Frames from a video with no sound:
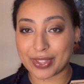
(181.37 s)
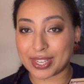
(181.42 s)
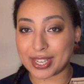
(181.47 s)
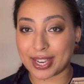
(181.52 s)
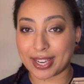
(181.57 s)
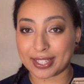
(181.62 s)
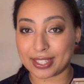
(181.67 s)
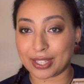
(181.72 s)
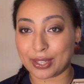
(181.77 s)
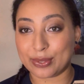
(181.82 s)

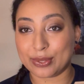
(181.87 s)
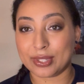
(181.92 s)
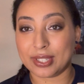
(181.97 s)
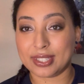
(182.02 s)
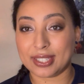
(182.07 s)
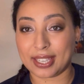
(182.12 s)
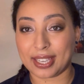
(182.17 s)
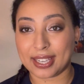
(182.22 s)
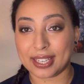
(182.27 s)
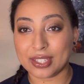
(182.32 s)
10 uses
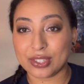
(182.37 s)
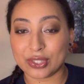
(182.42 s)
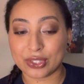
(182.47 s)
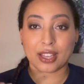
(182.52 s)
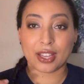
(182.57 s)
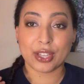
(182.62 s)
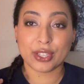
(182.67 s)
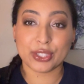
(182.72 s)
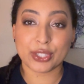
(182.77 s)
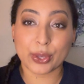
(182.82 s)
each.
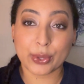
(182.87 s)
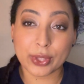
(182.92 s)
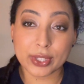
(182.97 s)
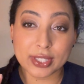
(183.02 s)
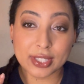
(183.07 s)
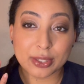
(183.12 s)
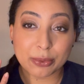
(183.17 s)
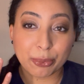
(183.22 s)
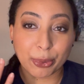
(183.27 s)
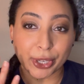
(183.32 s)
So this
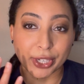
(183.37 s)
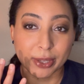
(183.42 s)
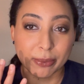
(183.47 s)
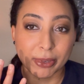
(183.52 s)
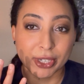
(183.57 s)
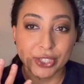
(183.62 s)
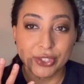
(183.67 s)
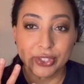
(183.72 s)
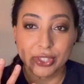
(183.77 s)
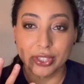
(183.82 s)
is pretty
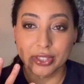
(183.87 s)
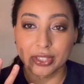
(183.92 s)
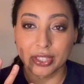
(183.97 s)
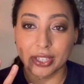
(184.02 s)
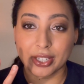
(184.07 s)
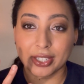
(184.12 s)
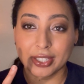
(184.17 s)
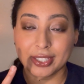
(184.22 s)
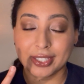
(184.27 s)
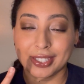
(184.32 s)
much the
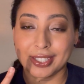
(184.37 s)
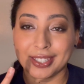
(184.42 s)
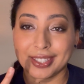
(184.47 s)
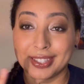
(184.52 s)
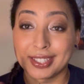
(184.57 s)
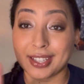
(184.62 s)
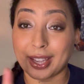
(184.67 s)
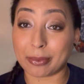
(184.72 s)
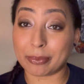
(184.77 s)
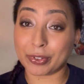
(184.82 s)
look
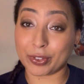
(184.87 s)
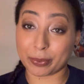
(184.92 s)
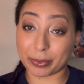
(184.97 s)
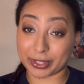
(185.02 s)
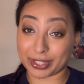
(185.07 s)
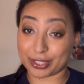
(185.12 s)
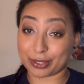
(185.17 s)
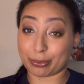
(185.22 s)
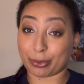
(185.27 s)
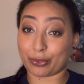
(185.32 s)
that I'm filming
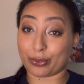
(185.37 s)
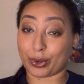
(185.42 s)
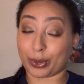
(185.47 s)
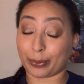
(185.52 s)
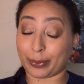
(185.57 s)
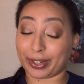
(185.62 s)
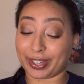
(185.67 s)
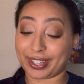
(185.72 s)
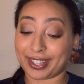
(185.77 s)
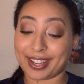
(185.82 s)
this before
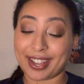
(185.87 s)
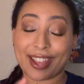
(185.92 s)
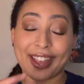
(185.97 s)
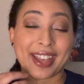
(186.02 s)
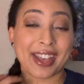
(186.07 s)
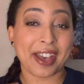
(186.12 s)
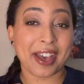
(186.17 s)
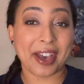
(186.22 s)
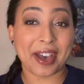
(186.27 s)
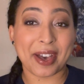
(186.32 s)
work,
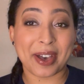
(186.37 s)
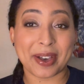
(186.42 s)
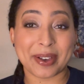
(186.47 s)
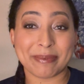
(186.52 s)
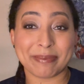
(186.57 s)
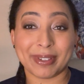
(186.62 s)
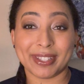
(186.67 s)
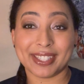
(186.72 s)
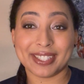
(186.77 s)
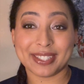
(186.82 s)

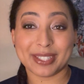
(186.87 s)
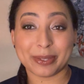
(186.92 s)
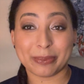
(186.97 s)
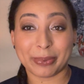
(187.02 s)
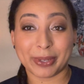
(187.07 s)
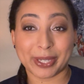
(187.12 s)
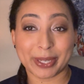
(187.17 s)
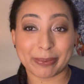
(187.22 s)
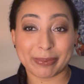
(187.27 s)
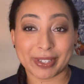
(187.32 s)
but this is
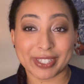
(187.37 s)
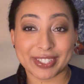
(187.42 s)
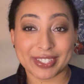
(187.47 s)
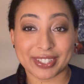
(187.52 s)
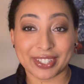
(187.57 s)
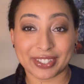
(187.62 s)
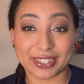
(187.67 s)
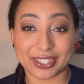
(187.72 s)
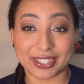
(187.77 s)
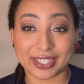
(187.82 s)
pretty much the
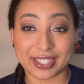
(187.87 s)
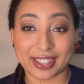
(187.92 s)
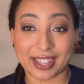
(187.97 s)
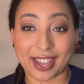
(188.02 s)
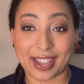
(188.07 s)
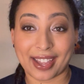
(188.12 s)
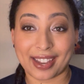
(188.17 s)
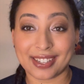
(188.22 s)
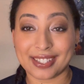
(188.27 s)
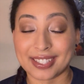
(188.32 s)
look
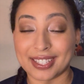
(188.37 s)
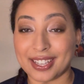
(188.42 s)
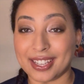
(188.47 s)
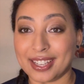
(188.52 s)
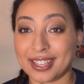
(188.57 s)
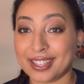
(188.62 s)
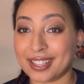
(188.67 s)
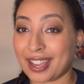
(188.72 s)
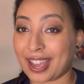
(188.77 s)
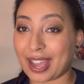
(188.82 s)
that
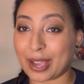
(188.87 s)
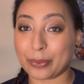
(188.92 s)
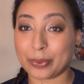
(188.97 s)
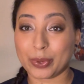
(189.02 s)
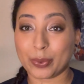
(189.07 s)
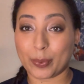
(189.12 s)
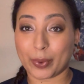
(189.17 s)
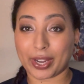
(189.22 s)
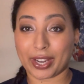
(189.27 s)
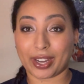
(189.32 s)
I would
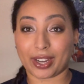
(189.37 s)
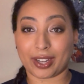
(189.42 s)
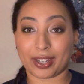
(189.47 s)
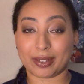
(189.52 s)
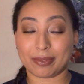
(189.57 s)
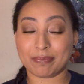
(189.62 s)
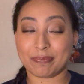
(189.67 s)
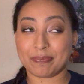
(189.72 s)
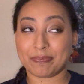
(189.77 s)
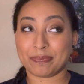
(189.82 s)
wear
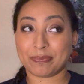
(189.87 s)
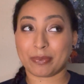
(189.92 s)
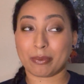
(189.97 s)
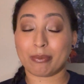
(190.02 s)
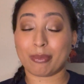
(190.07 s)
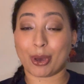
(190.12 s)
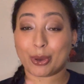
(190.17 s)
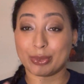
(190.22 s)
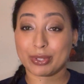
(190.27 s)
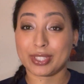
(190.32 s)

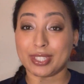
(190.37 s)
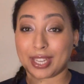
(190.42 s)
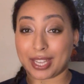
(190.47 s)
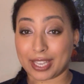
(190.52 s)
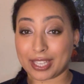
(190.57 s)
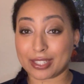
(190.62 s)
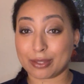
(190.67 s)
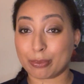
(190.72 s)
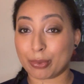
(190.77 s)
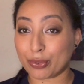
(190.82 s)
most
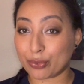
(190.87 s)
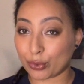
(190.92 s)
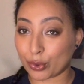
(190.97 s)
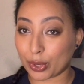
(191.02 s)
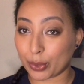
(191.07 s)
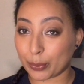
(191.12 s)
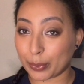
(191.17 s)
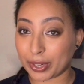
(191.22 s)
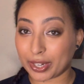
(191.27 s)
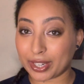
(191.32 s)
days before
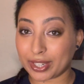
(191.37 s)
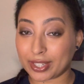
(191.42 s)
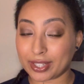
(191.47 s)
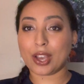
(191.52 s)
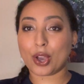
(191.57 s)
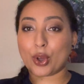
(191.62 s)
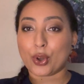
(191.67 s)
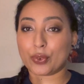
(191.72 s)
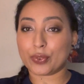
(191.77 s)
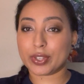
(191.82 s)
work.
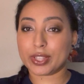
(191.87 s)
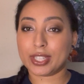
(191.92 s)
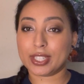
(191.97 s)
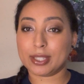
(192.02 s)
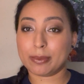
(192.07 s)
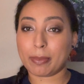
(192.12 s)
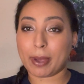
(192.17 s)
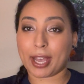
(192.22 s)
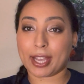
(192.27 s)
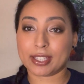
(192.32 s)
Over this
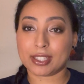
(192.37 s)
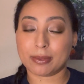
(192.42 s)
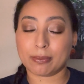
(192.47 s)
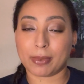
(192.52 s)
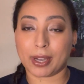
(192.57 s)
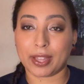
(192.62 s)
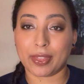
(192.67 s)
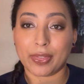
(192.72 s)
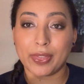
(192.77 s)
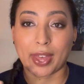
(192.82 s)
past
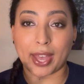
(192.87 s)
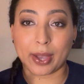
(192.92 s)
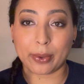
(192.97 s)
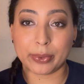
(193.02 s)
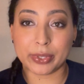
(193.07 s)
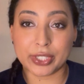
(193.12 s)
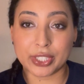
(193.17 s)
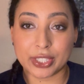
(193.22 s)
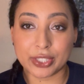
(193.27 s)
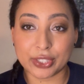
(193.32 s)
month, I
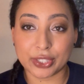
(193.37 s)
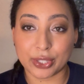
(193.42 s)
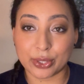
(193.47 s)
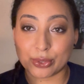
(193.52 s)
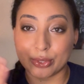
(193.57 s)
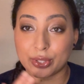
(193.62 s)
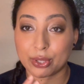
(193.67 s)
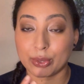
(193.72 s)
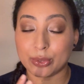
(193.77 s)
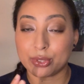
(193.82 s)
would just use
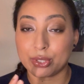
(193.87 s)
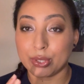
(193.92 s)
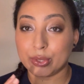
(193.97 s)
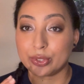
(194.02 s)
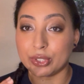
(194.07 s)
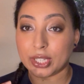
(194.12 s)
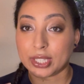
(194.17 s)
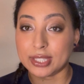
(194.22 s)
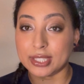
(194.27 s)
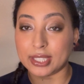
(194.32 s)
those 2
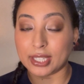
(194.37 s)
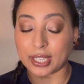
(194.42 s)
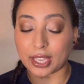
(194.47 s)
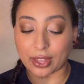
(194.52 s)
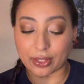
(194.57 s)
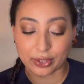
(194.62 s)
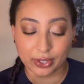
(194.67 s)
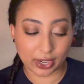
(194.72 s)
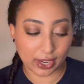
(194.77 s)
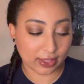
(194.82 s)
shades
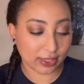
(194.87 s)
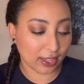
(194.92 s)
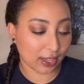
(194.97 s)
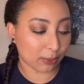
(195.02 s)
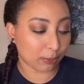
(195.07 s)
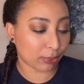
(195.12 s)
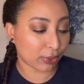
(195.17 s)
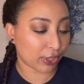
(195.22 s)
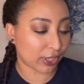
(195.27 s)
together, and then